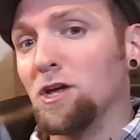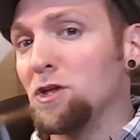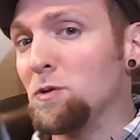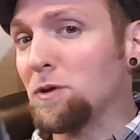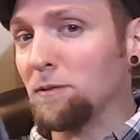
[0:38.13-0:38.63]

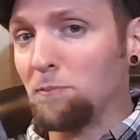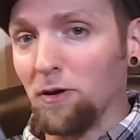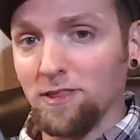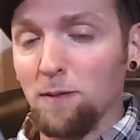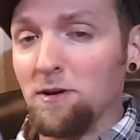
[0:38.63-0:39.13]
you can
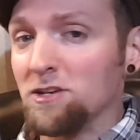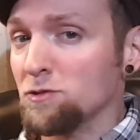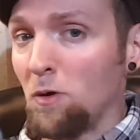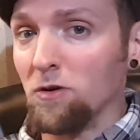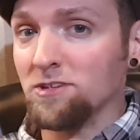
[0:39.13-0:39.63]
put them in a
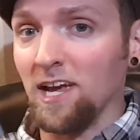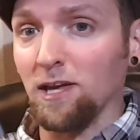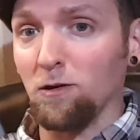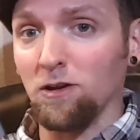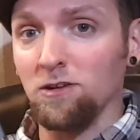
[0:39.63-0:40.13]
smaller
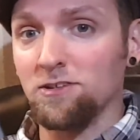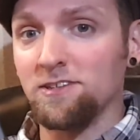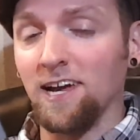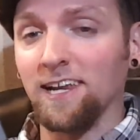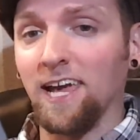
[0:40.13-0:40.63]
tank. You can use a
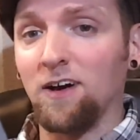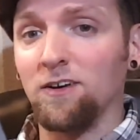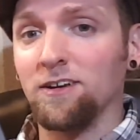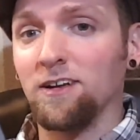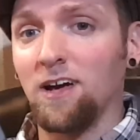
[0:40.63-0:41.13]

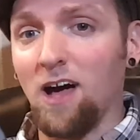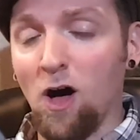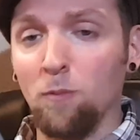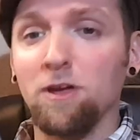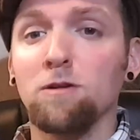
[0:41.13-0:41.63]
10-gallon.
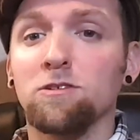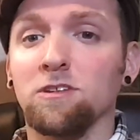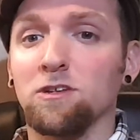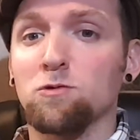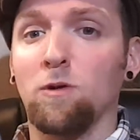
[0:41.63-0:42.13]
I'll be using
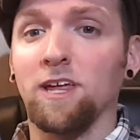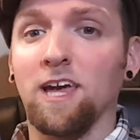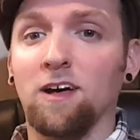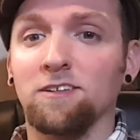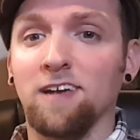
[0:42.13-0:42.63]
the
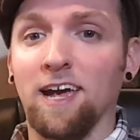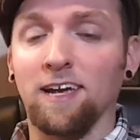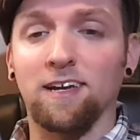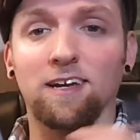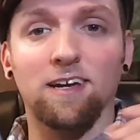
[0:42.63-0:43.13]
20-gallon tank.
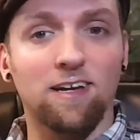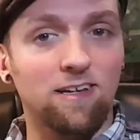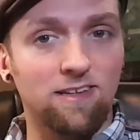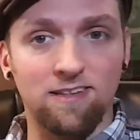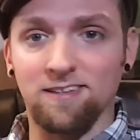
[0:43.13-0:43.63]

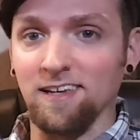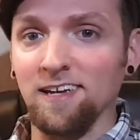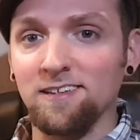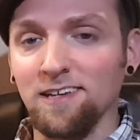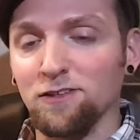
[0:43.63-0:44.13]
It's the
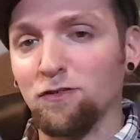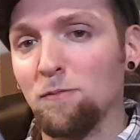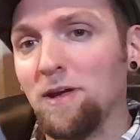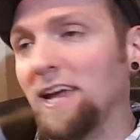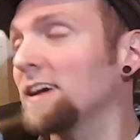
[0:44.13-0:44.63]
easiest for
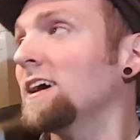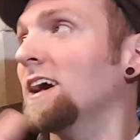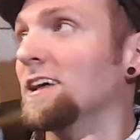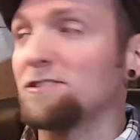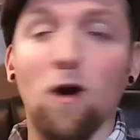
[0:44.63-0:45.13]
me.
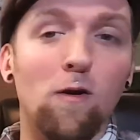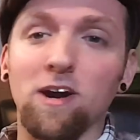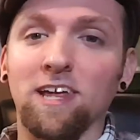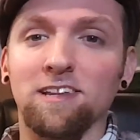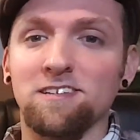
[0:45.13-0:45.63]
It's
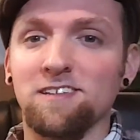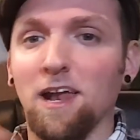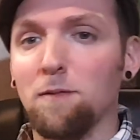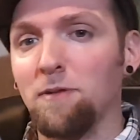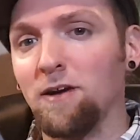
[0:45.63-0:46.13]
already in the
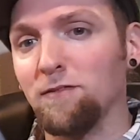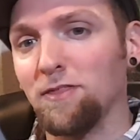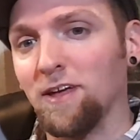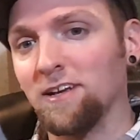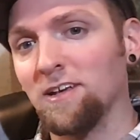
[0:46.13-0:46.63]
setup and
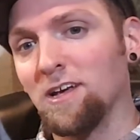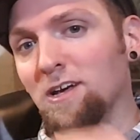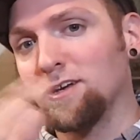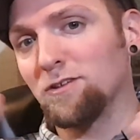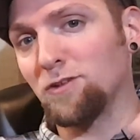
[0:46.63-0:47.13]
everything,
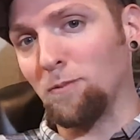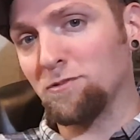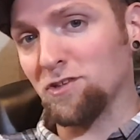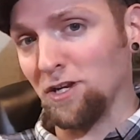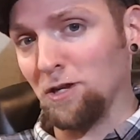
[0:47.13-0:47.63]
so I'm
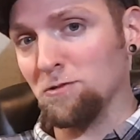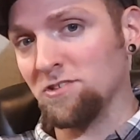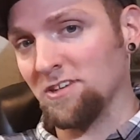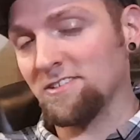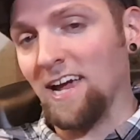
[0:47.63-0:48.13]
just going to
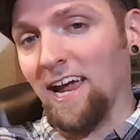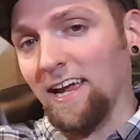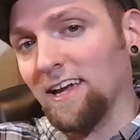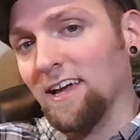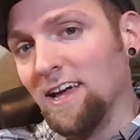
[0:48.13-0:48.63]
use this tank.
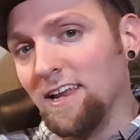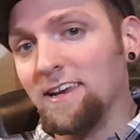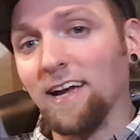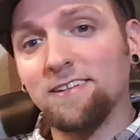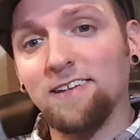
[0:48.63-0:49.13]

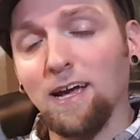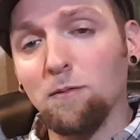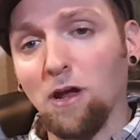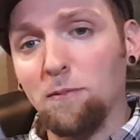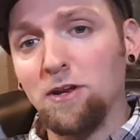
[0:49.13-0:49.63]
Next thing
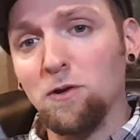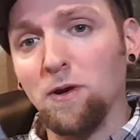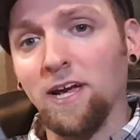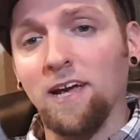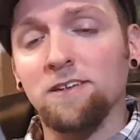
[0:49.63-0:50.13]
I'm going to be
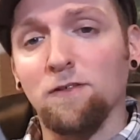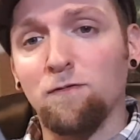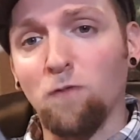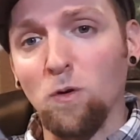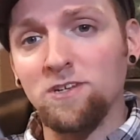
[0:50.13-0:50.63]
doing is a
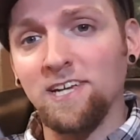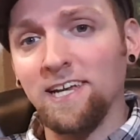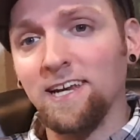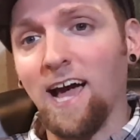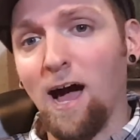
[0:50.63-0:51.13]

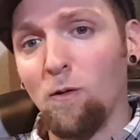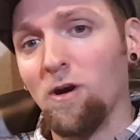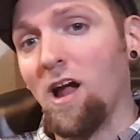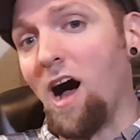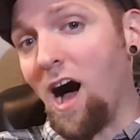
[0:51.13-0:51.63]

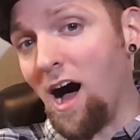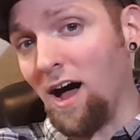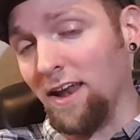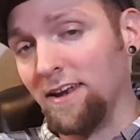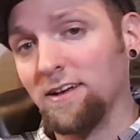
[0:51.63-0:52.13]
14-hour
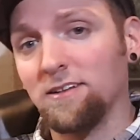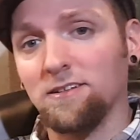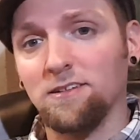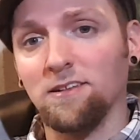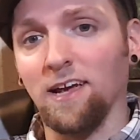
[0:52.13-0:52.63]
on
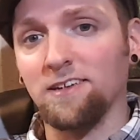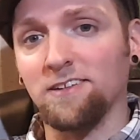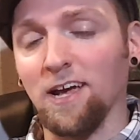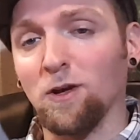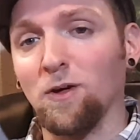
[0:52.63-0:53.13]
light
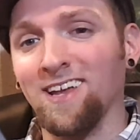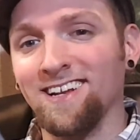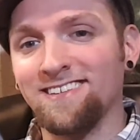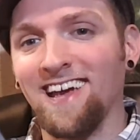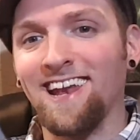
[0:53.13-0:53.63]
cycle and
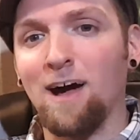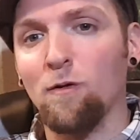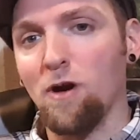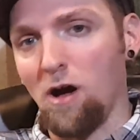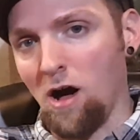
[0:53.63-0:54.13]
a
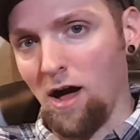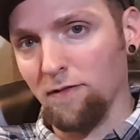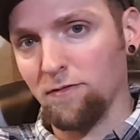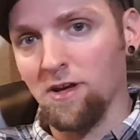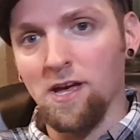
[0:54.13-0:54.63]
10-hour
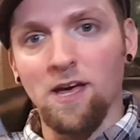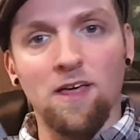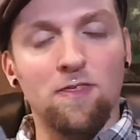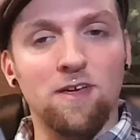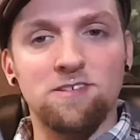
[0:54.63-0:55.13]
off.
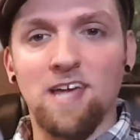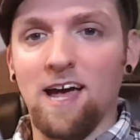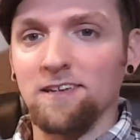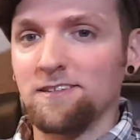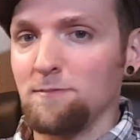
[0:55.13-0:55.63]
This
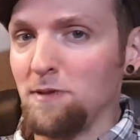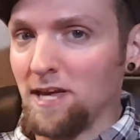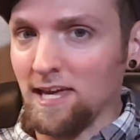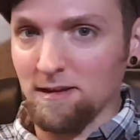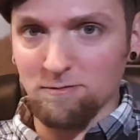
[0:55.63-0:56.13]
has to
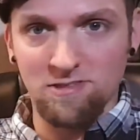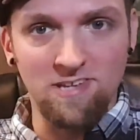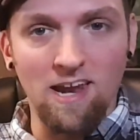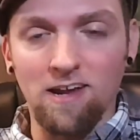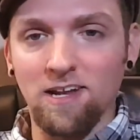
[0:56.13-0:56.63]
be
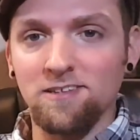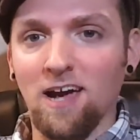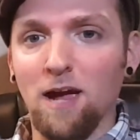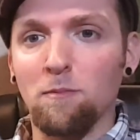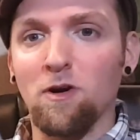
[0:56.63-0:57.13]
set on a
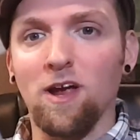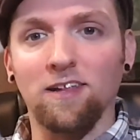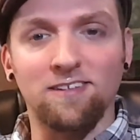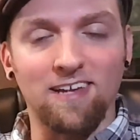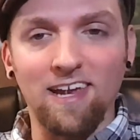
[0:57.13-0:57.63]
timer.
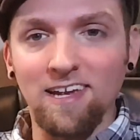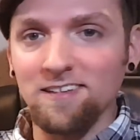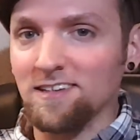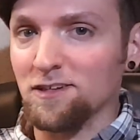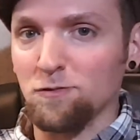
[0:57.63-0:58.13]
That's the
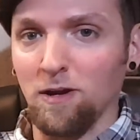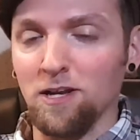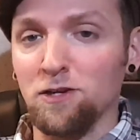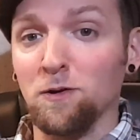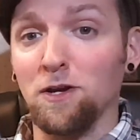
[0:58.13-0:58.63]
easiest way
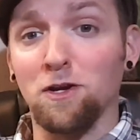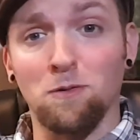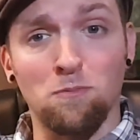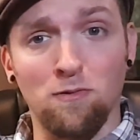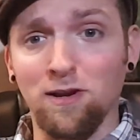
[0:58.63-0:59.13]
to do it. You
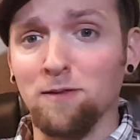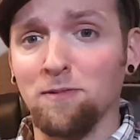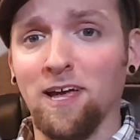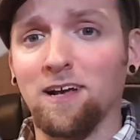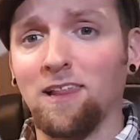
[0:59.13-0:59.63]
can breed them
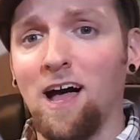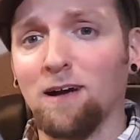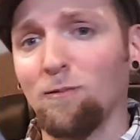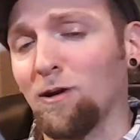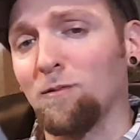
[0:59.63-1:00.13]
like
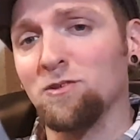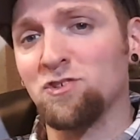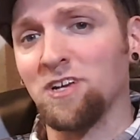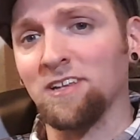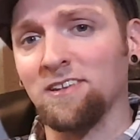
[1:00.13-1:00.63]
clockwork
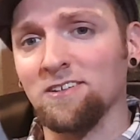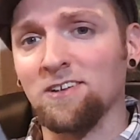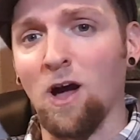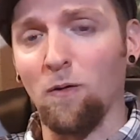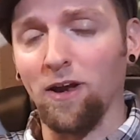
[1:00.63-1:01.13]
once you get this
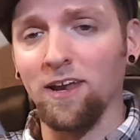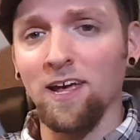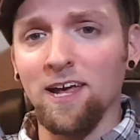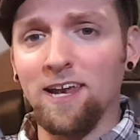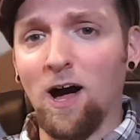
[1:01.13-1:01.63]
going.
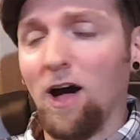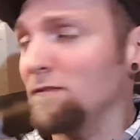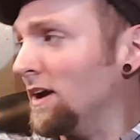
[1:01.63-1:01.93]
Now, I've